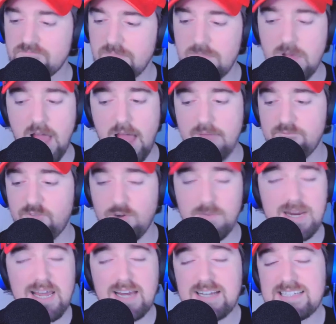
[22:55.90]
And for
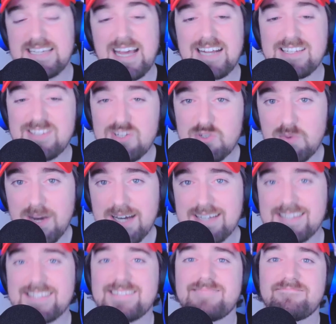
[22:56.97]
me, at a Texas
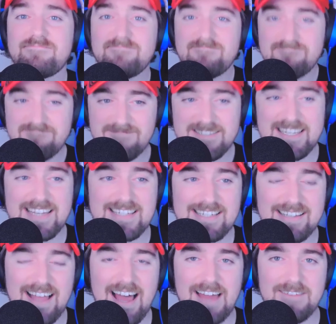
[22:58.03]
race, says a
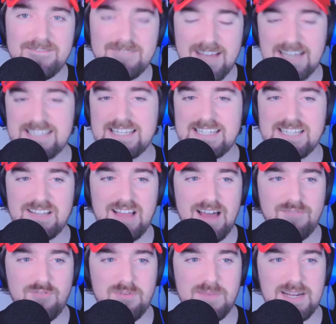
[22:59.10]
lot. That says a lot for me